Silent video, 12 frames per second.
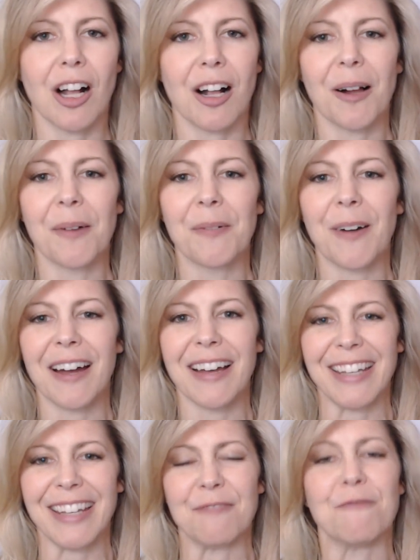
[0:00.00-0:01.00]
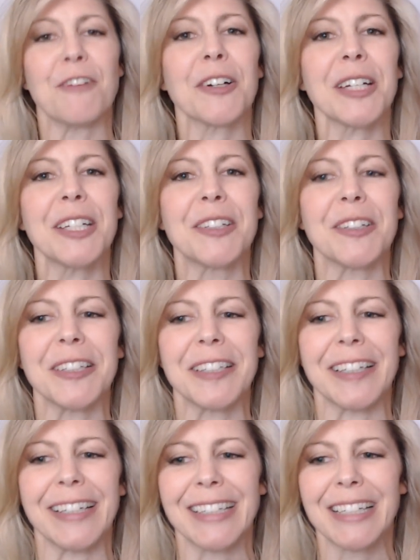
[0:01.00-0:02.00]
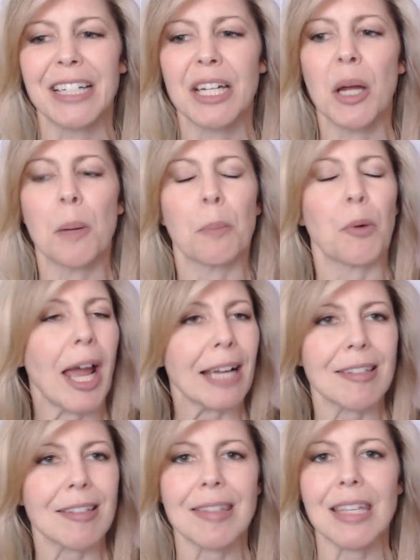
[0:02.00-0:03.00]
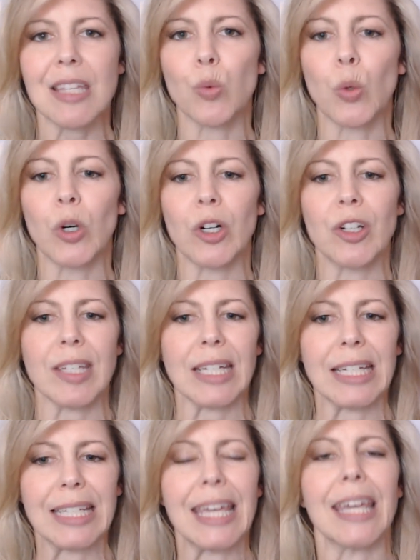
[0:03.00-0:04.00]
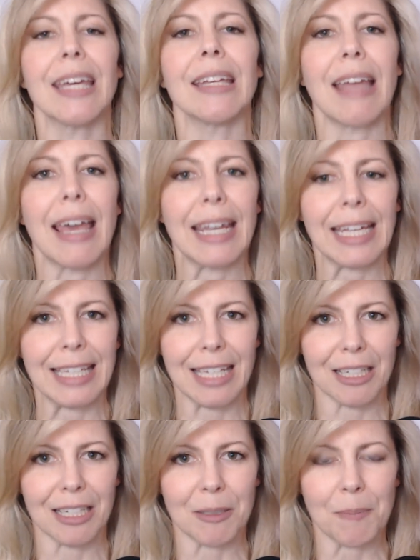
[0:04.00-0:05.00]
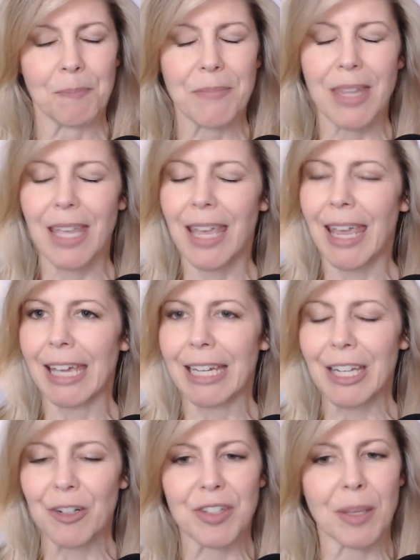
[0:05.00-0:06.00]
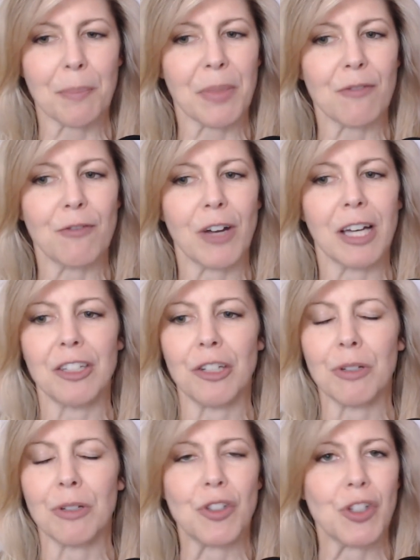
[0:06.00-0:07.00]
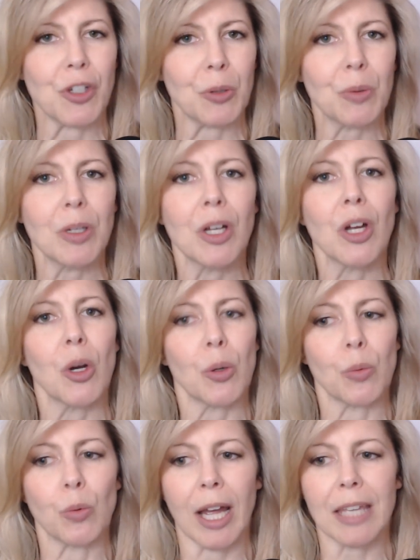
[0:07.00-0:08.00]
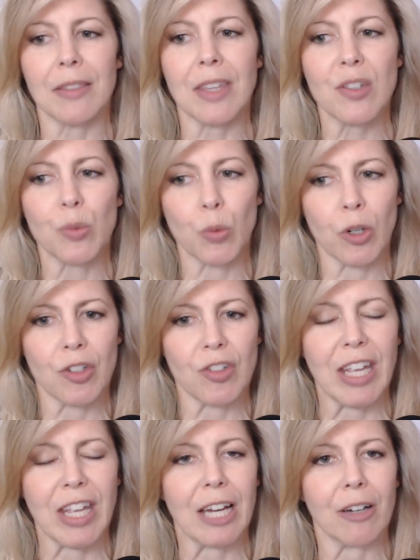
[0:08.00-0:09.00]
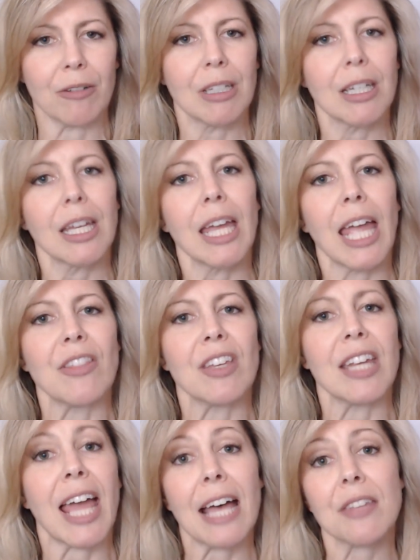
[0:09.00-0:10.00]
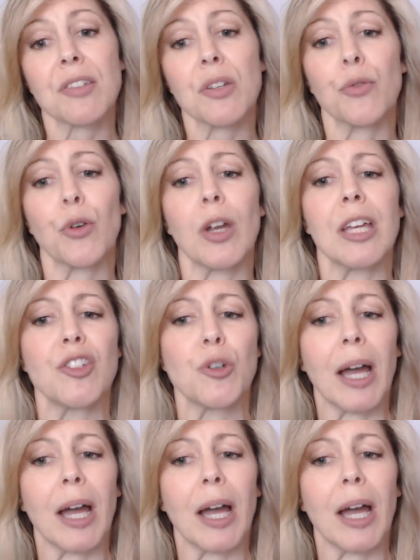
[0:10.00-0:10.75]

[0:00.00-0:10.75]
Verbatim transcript: All right, very good. Practice these words again and again. And here's something fun you can do. Write these words down and then ask a friend to